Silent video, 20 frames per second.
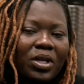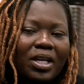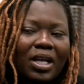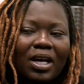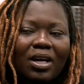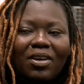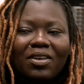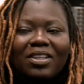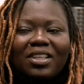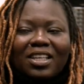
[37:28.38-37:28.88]
We're
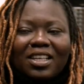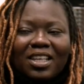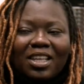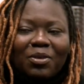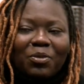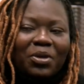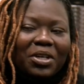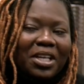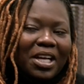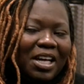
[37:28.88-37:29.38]

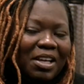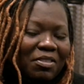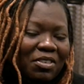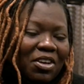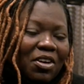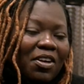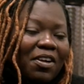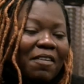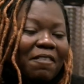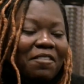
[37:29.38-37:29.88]
not even
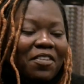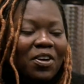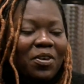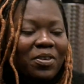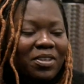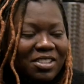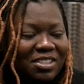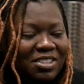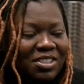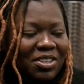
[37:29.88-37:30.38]
going to
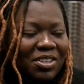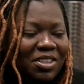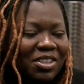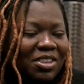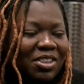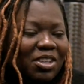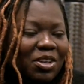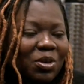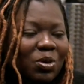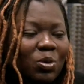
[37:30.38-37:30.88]
focus on
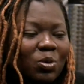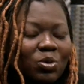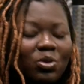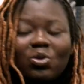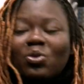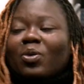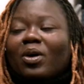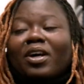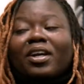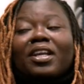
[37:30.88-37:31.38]
those
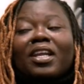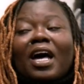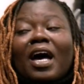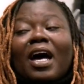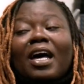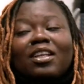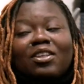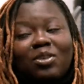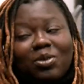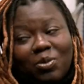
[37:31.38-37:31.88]
who are
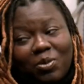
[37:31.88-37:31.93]
not doing.